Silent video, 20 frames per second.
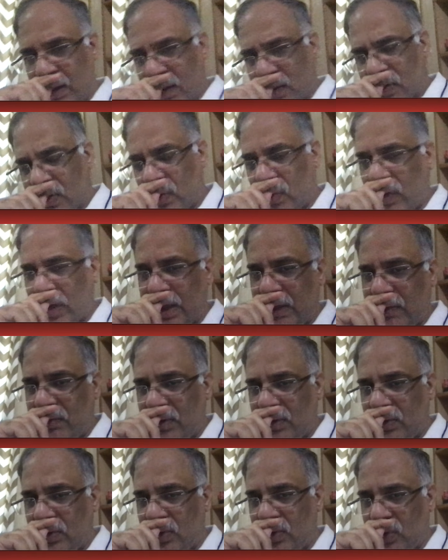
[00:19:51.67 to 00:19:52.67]
So what I
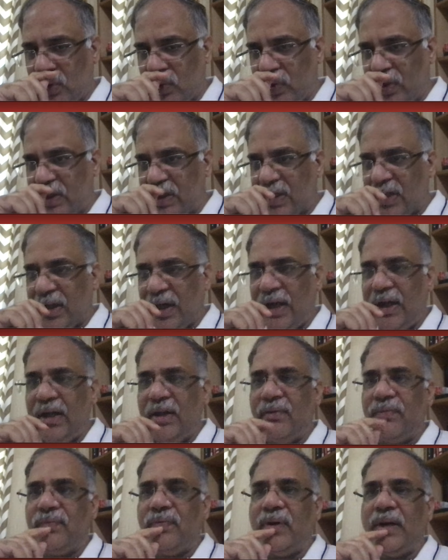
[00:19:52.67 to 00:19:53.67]
want to do is kind
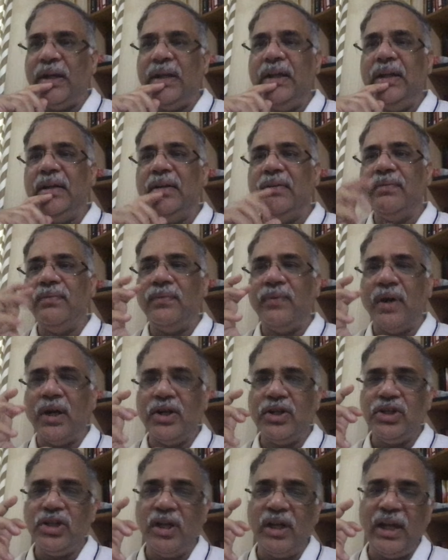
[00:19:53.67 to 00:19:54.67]
of find a
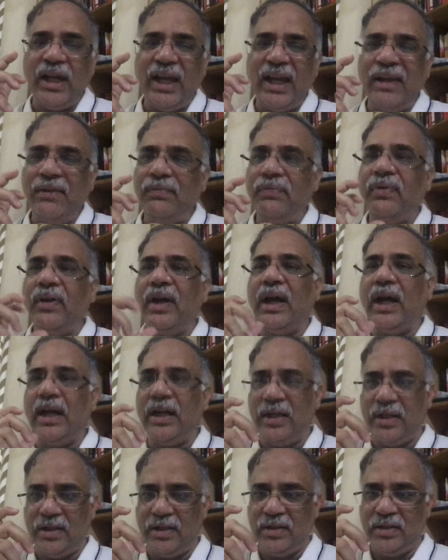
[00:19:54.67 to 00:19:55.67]
function f
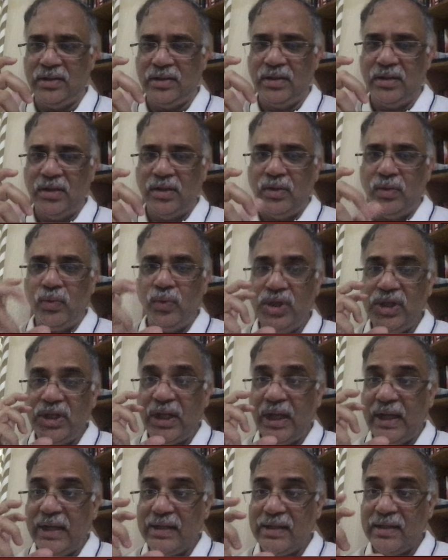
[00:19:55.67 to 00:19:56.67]
hat which
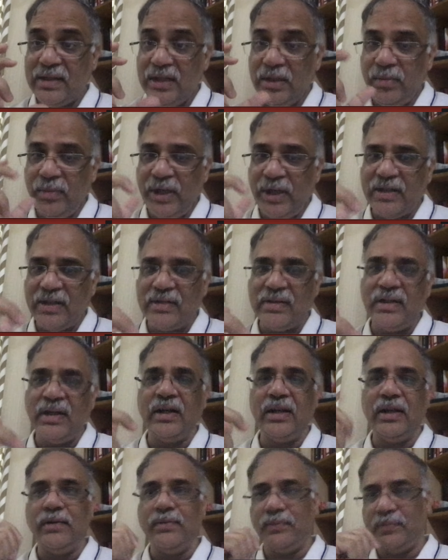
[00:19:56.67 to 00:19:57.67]
estimates
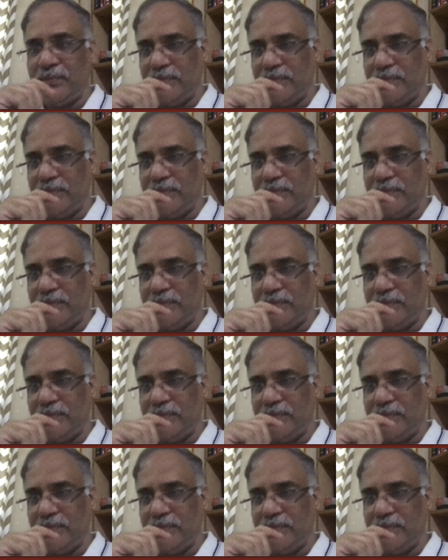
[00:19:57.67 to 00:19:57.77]
that f.